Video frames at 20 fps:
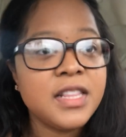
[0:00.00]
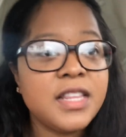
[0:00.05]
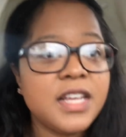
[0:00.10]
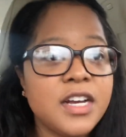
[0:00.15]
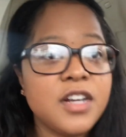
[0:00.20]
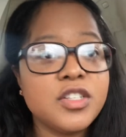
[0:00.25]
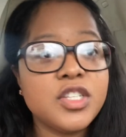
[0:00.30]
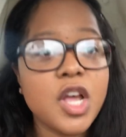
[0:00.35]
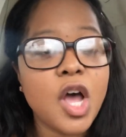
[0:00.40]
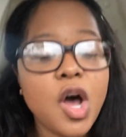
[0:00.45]

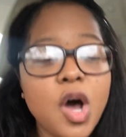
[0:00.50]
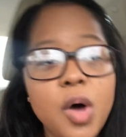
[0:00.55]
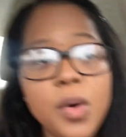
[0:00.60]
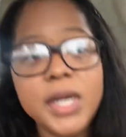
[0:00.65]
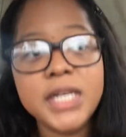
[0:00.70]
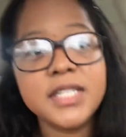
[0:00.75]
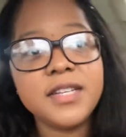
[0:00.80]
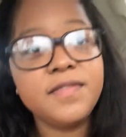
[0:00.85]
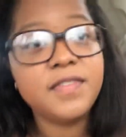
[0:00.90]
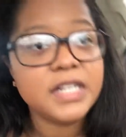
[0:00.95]
There's
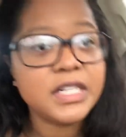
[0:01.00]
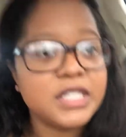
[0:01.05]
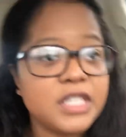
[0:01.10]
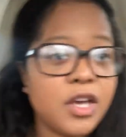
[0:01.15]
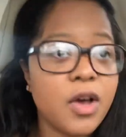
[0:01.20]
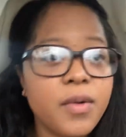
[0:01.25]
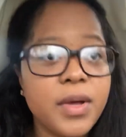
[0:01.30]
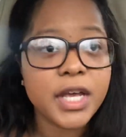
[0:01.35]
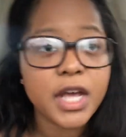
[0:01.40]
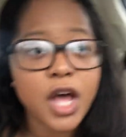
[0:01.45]
always events
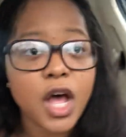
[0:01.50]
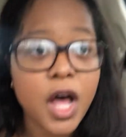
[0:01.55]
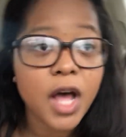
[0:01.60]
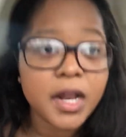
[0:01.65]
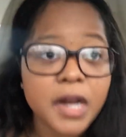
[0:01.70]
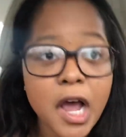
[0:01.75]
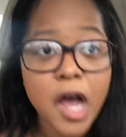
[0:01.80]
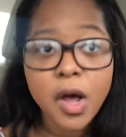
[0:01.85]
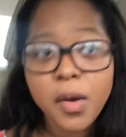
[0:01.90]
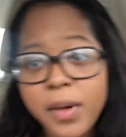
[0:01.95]
going
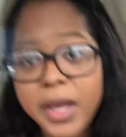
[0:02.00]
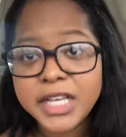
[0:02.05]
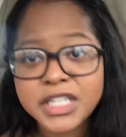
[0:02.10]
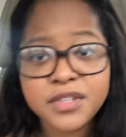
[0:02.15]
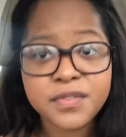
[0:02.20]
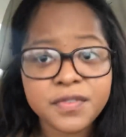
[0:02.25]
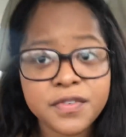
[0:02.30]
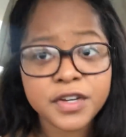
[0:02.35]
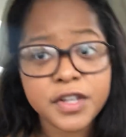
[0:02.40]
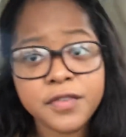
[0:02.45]
on,
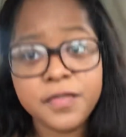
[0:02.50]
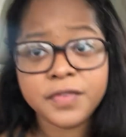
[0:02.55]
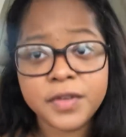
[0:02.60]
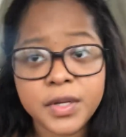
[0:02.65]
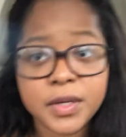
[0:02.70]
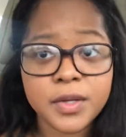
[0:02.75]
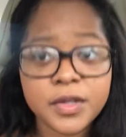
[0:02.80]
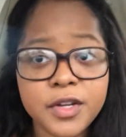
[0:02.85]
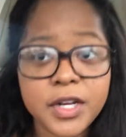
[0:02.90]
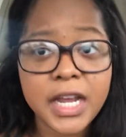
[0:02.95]
always free
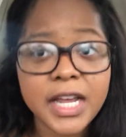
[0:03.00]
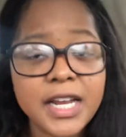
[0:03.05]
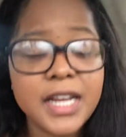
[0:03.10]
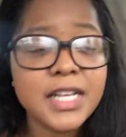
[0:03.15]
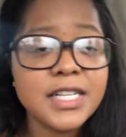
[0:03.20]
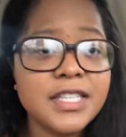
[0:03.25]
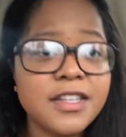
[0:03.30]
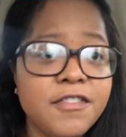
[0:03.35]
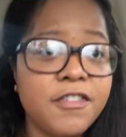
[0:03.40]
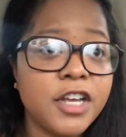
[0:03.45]
food. It
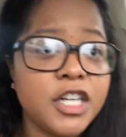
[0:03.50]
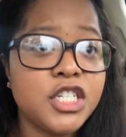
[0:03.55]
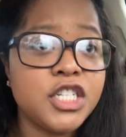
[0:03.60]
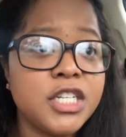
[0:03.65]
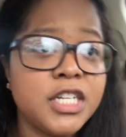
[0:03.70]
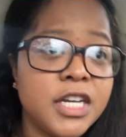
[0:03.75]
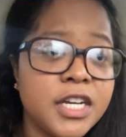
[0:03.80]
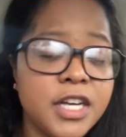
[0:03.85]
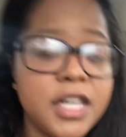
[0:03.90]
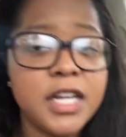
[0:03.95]
is a
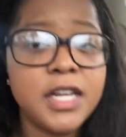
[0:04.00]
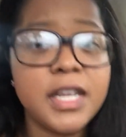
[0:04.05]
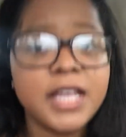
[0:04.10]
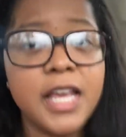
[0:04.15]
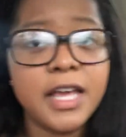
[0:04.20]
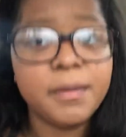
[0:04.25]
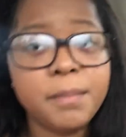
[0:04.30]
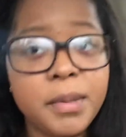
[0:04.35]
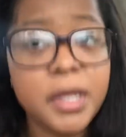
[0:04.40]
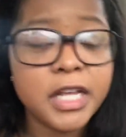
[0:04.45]
vegetarian
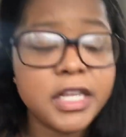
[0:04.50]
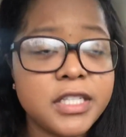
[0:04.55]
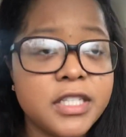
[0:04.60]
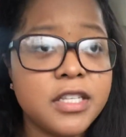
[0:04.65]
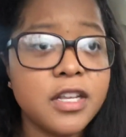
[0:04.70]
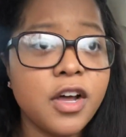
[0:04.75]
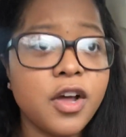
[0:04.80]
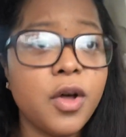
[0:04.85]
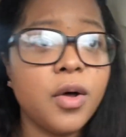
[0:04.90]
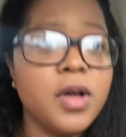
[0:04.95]
campus,
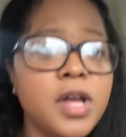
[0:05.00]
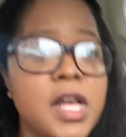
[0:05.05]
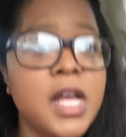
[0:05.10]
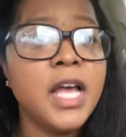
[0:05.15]
so